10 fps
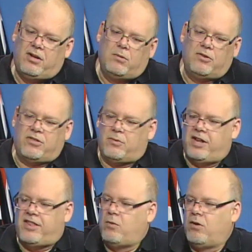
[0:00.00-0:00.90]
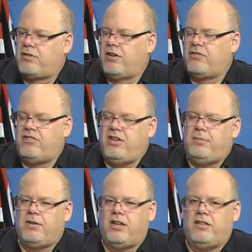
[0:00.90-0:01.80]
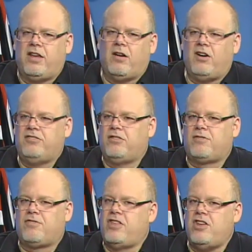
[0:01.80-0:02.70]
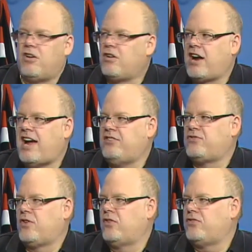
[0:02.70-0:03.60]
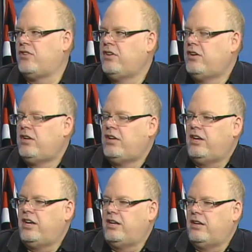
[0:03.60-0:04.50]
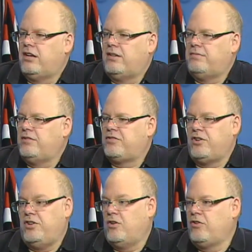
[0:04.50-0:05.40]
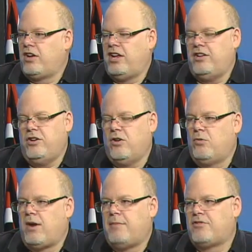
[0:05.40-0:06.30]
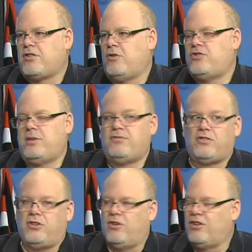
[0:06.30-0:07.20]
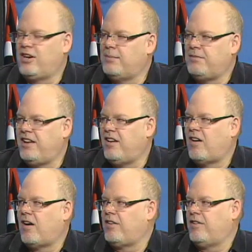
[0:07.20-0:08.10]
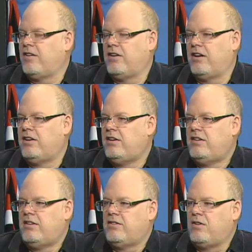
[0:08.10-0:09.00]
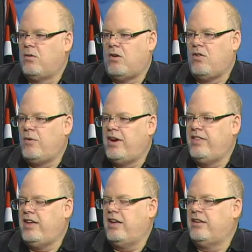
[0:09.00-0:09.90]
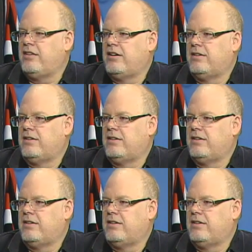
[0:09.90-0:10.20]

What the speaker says: with the way they work their team, and they always look for the younger guys first. And so you know they're going to, and you know Rammer's coaching them, so you know they're going to play hard and they're going to go all the way to the end.